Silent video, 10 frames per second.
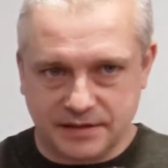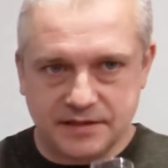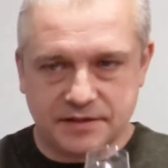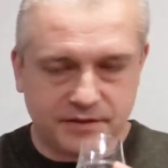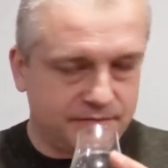
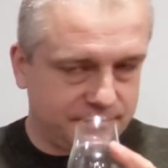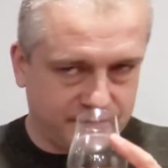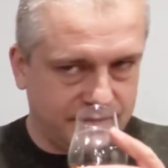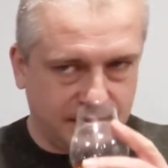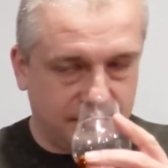This is a
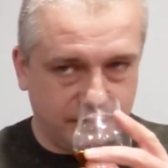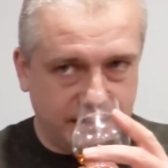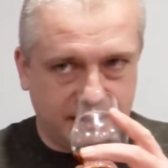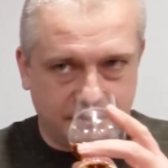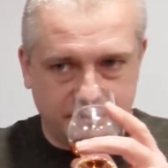
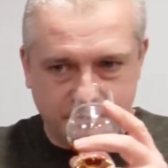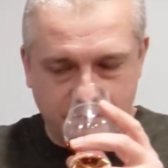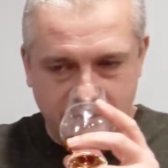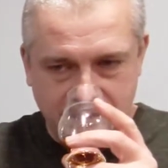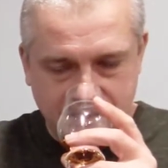really good
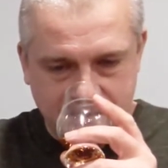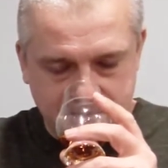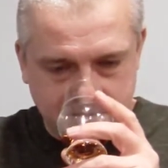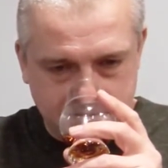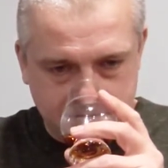quality cask,